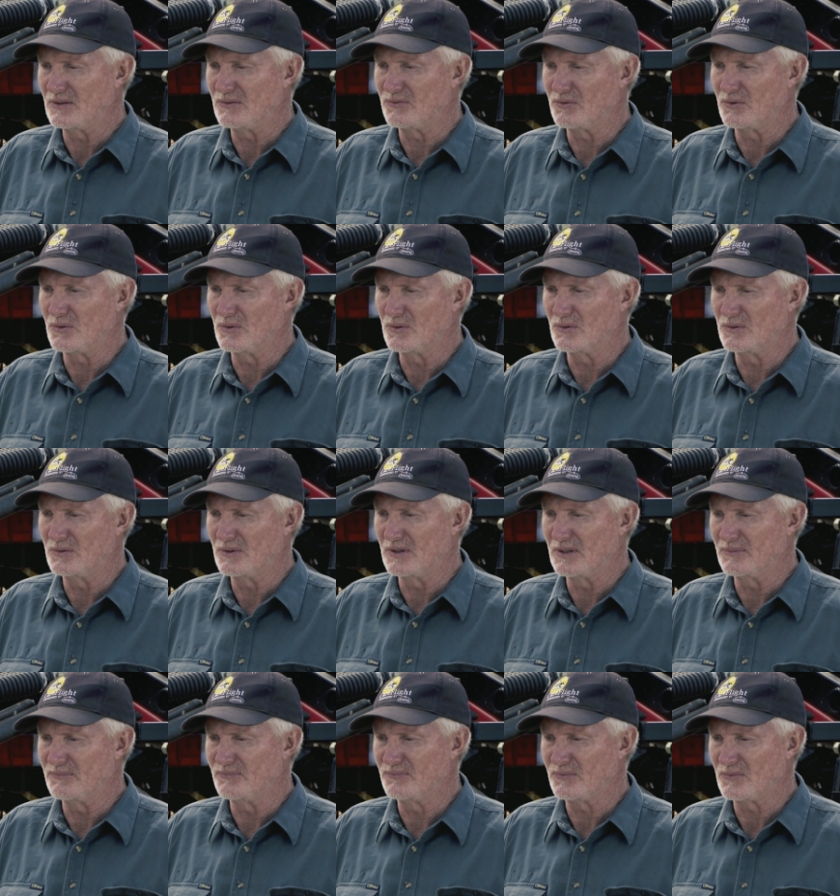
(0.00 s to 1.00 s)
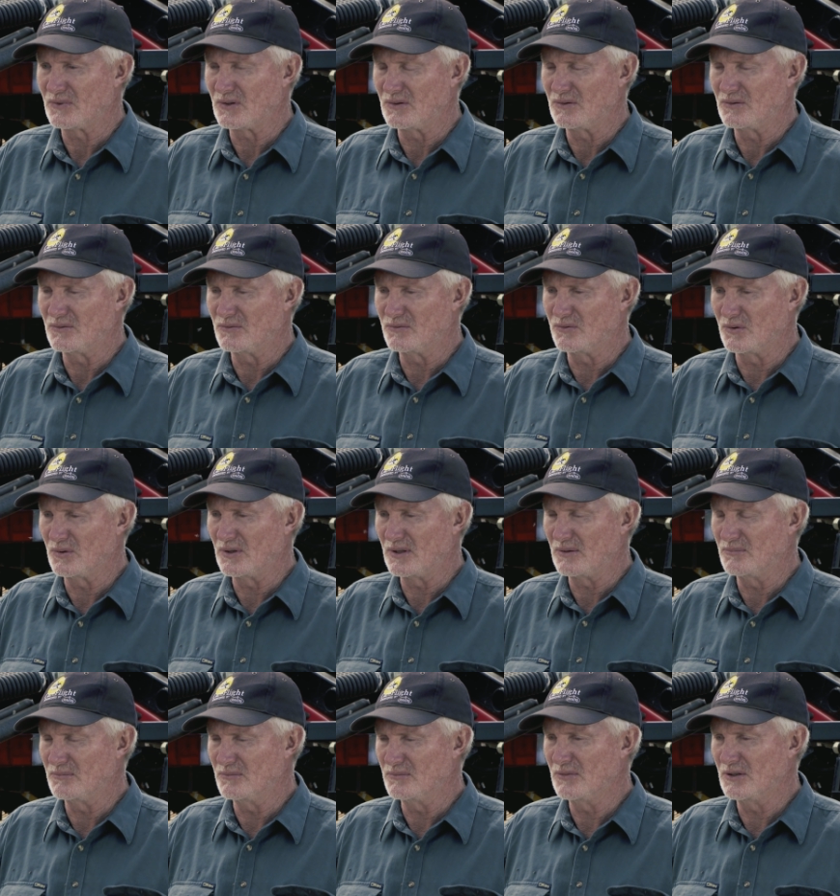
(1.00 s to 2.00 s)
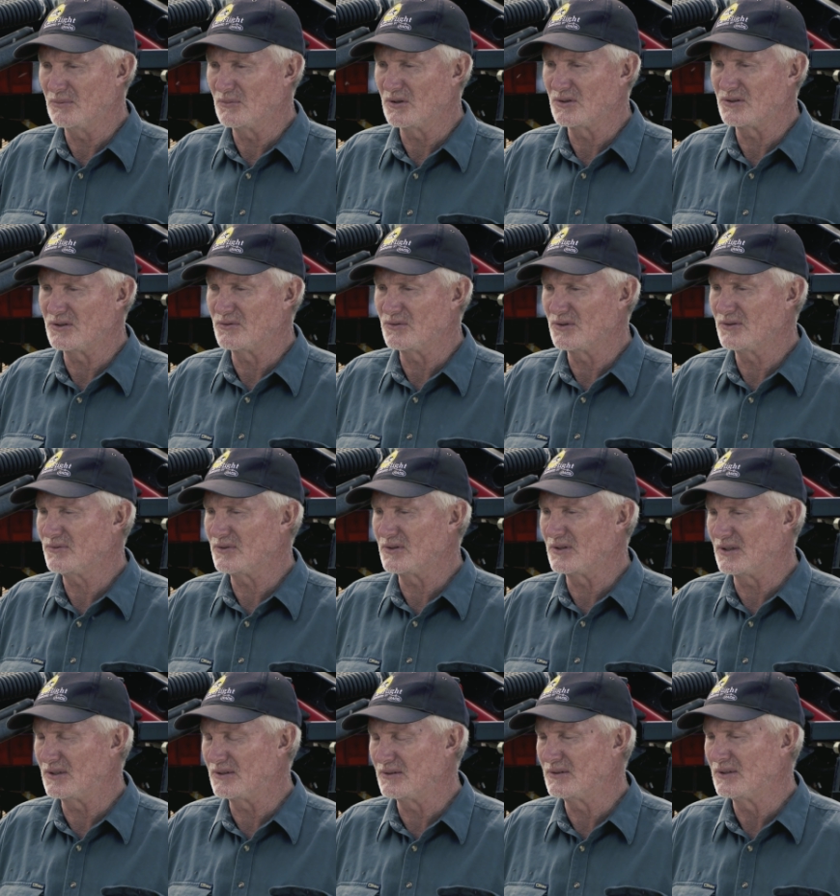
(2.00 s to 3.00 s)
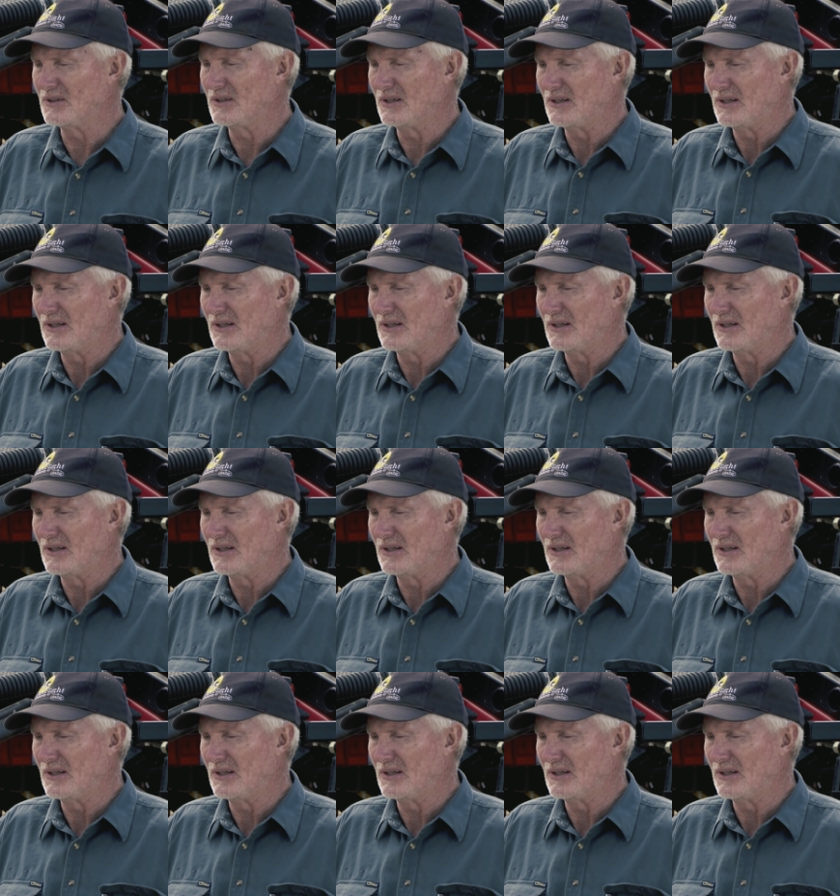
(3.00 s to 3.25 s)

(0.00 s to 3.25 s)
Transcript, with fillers: for, um, for that minimising drift and,